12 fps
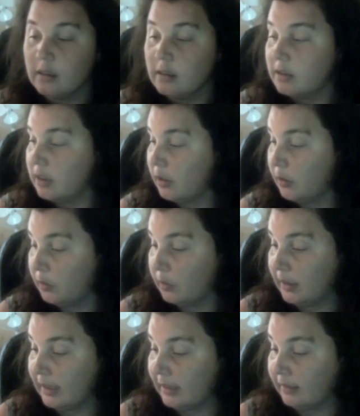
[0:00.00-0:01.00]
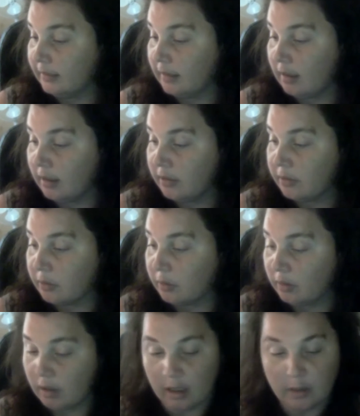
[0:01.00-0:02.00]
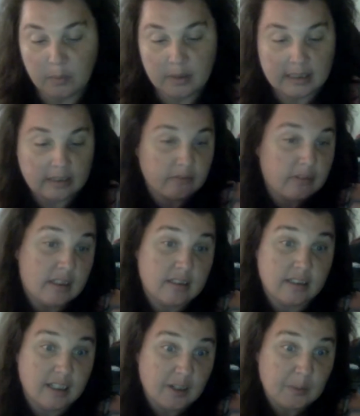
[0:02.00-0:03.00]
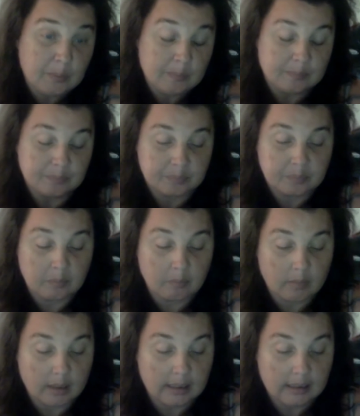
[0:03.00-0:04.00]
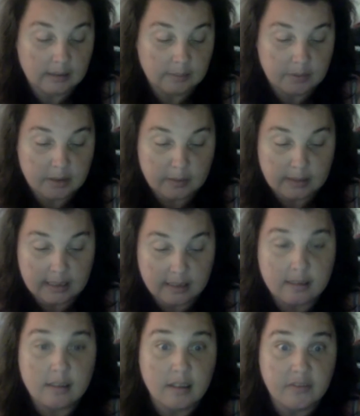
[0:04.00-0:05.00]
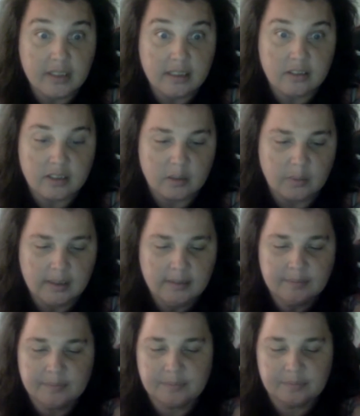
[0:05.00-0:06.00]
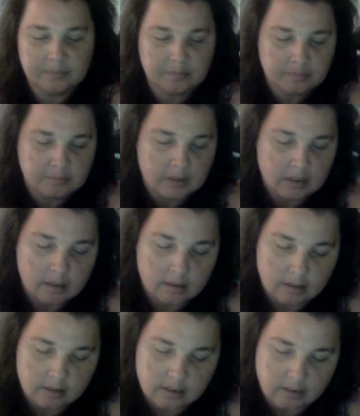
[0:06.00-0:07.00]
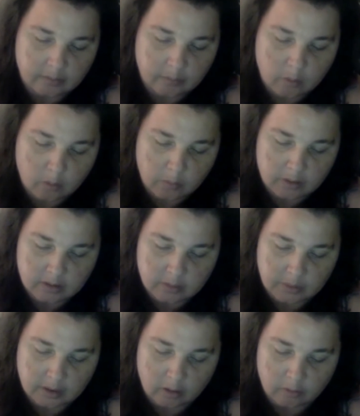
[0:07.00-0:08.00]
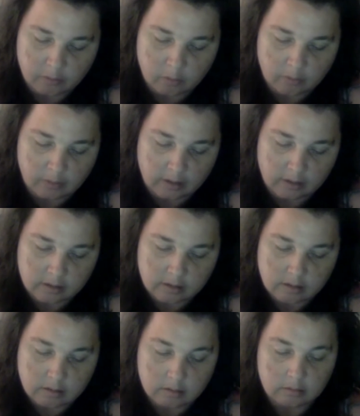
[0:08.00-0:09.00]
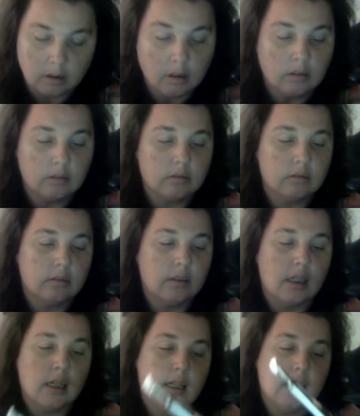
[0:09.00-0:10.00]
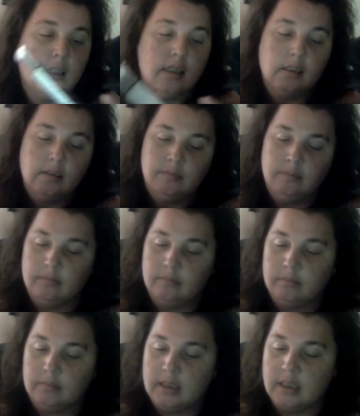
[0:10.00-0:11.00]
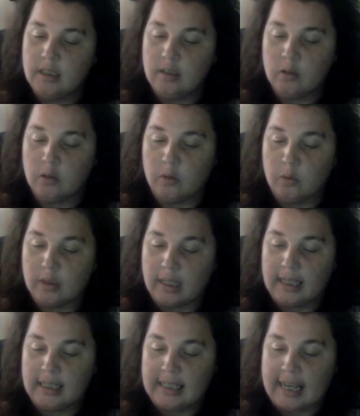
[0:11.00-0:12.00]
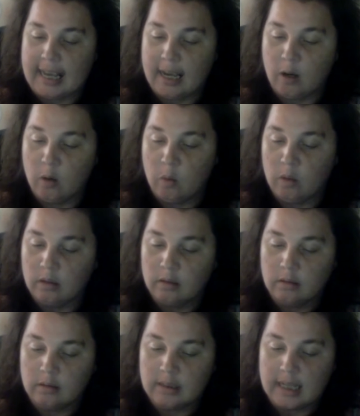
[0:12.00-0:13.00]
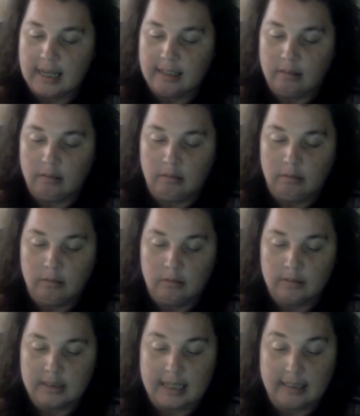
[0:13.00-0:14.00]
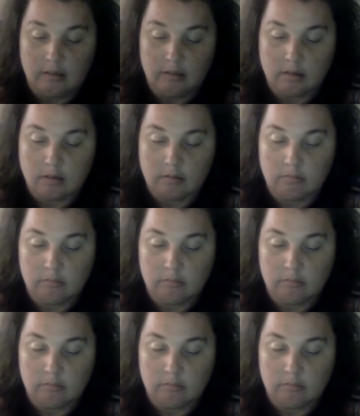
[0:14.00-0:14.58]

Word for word: So yeah, I thought I would give this a go. Um, so let's dive in, shall we? So what we should we go for first? um, this is called a cow tail. Tails.